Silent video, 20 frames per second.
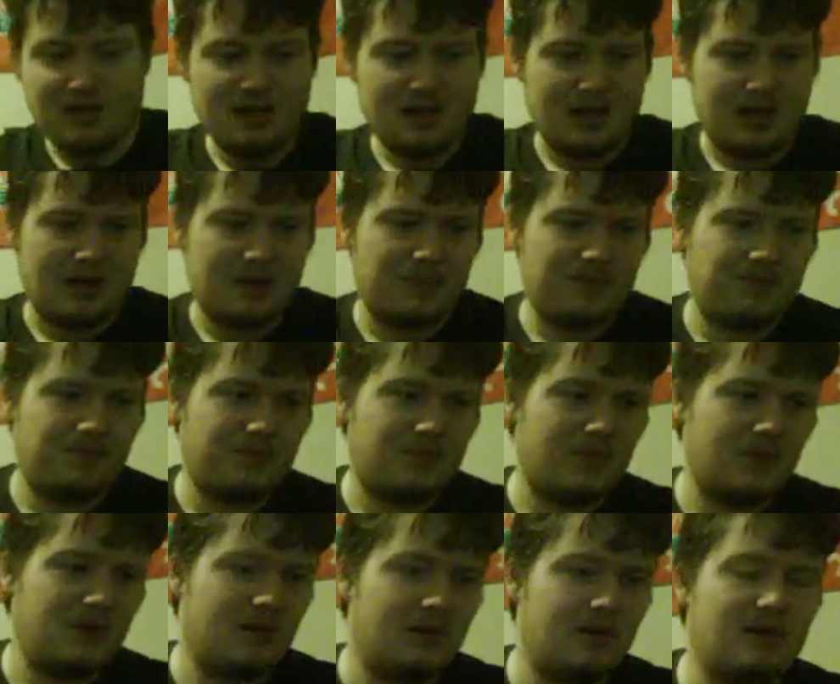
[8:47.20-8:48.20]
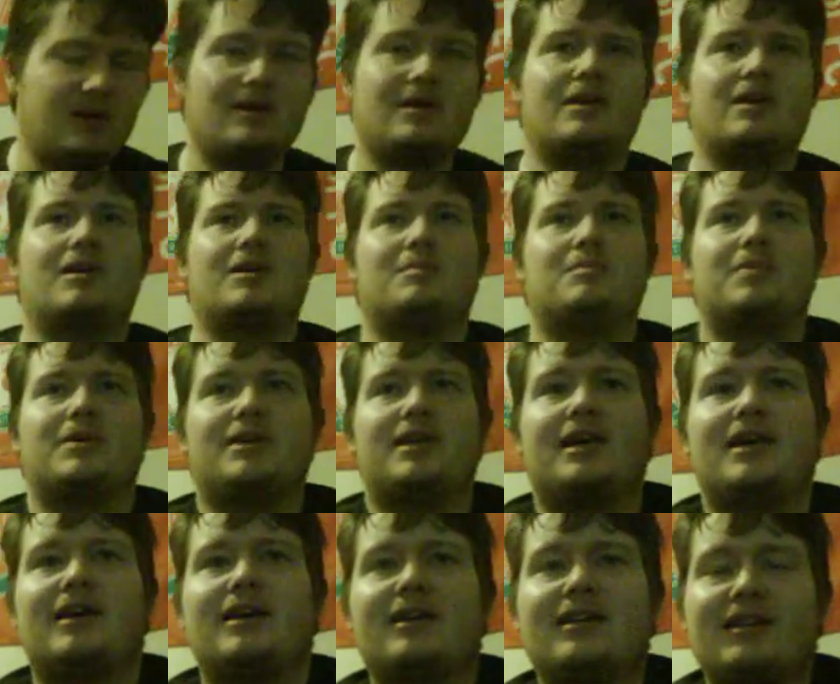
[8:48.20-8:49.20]
But
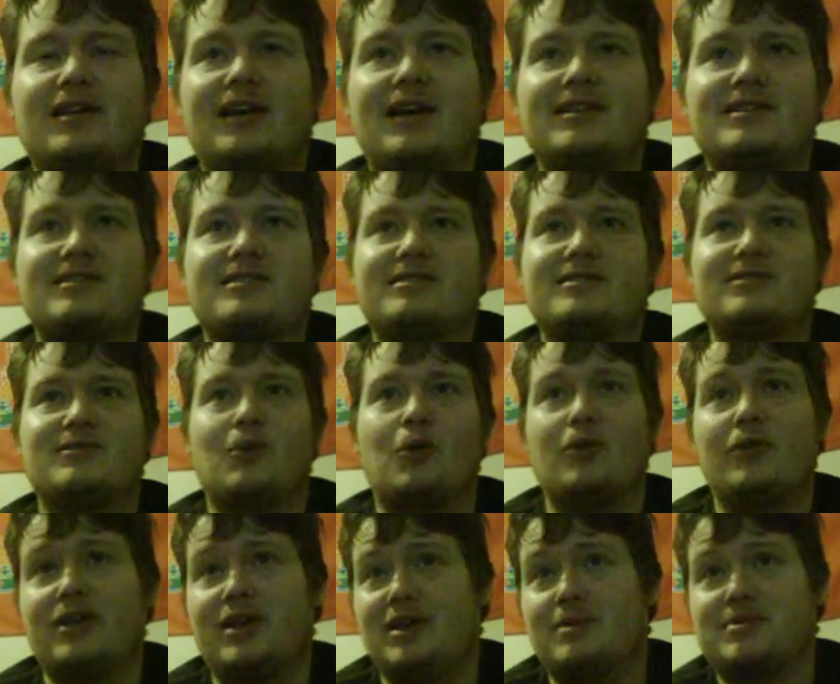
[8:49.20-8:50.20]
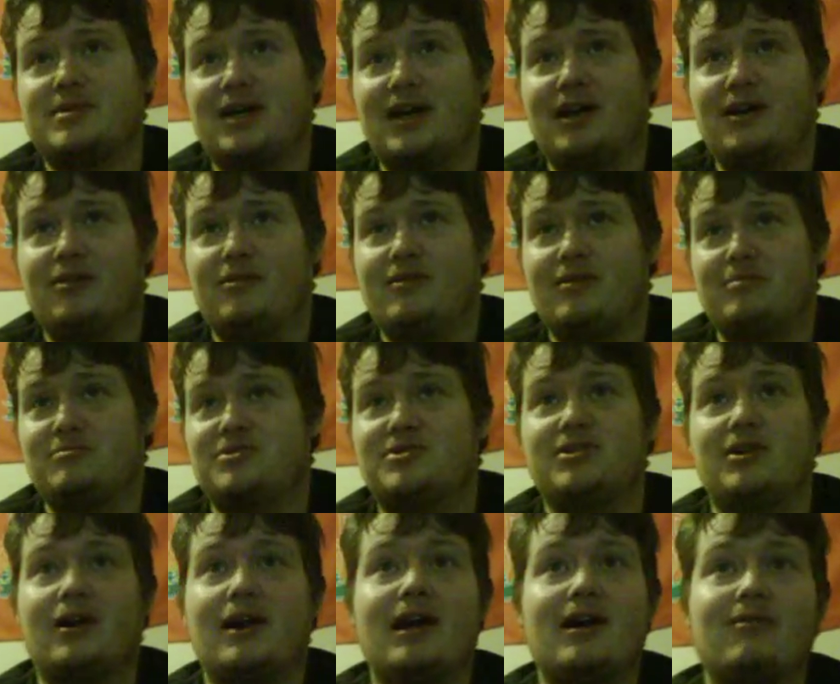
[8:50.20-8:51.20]
yeah, that's all the games I have. I'm
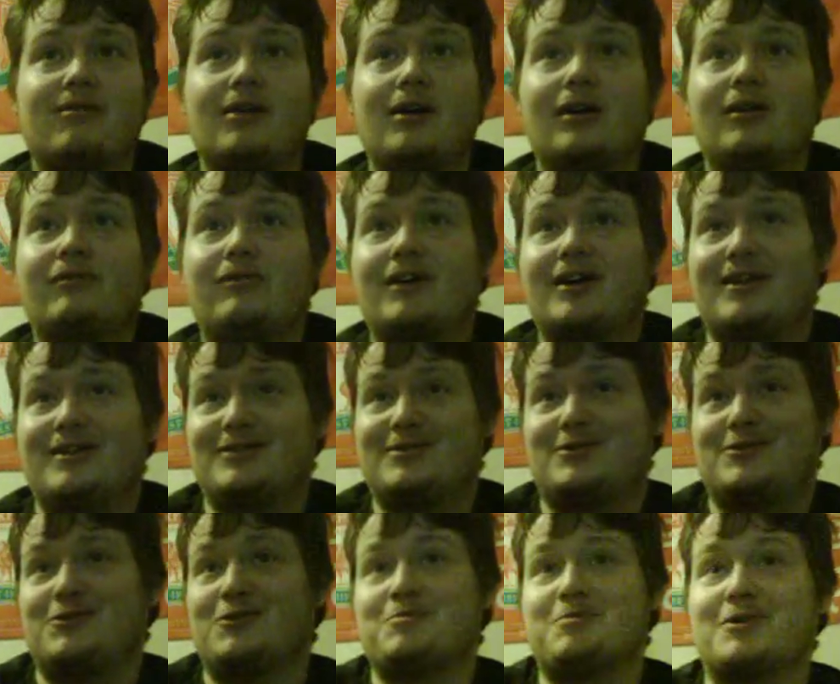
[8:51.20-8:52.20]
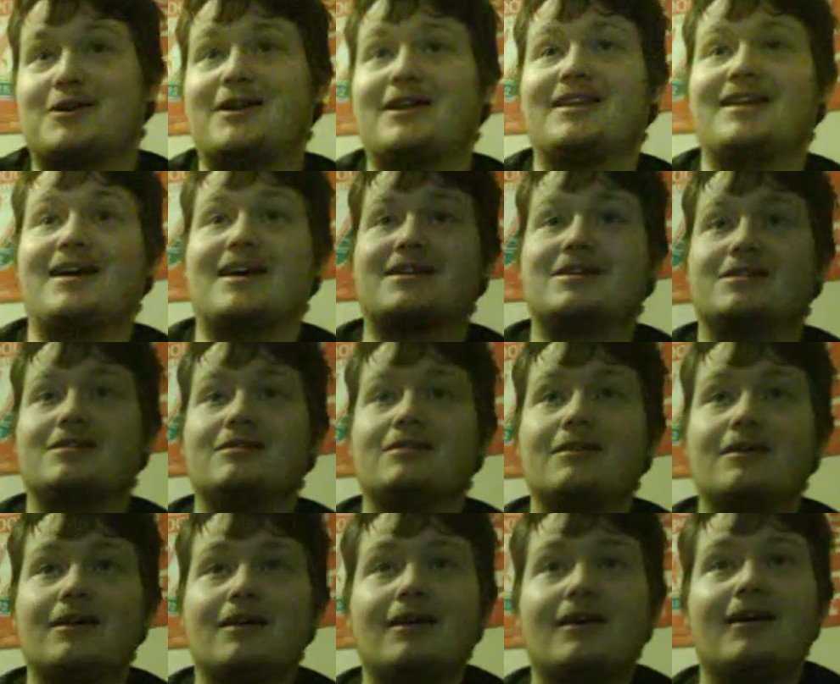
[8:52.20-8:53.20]
sorry I haven't got a fucking super collection.